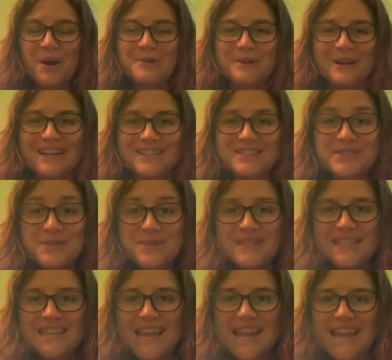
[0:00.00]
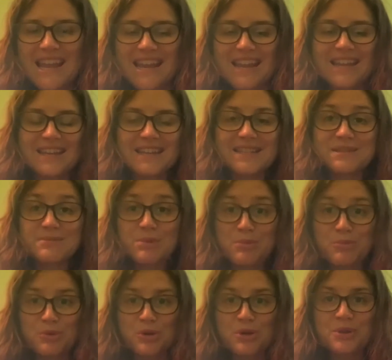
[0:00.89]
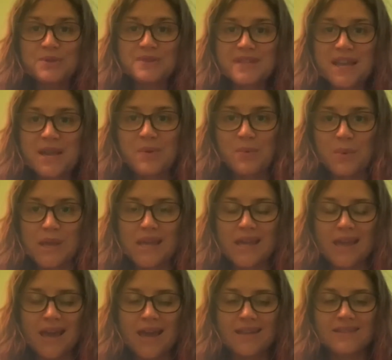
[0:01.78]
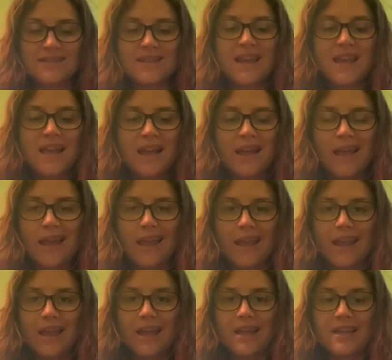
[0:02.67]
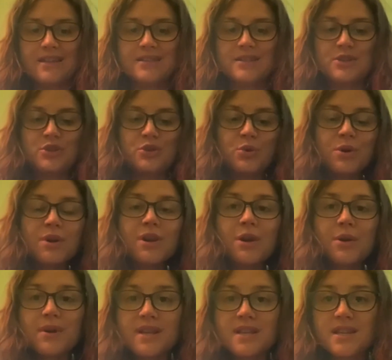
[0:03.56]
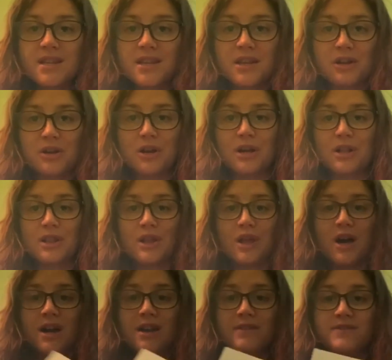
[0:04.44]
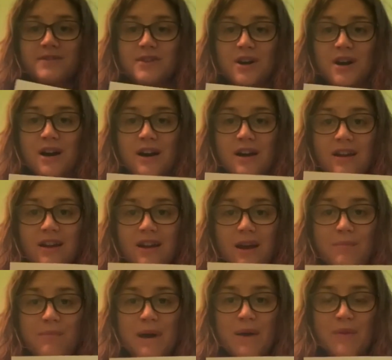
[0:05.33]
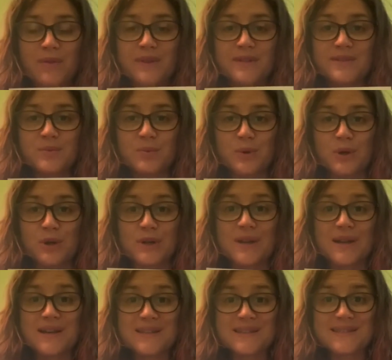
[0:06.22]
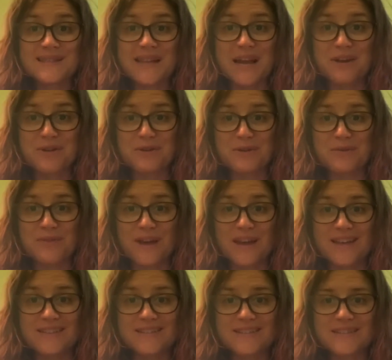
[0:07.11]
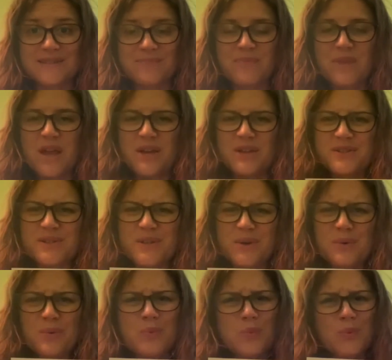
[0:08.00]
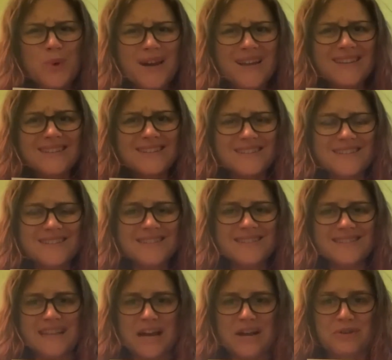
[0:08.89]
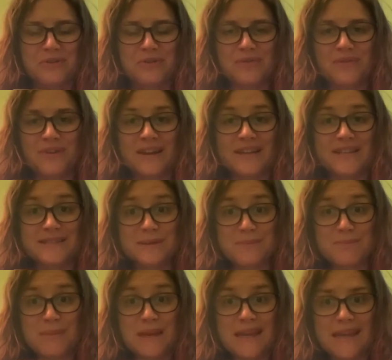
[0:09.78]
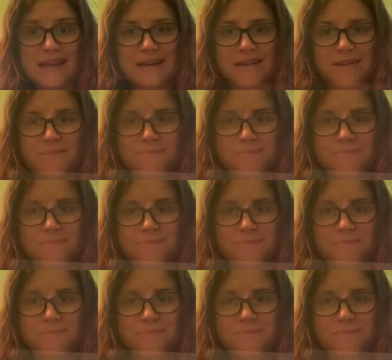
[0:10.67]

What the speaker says: right, so today is Memorial Day weekend, and you're going to hear a lot of talk about this word, sacrifice. So what does sacrifice mean?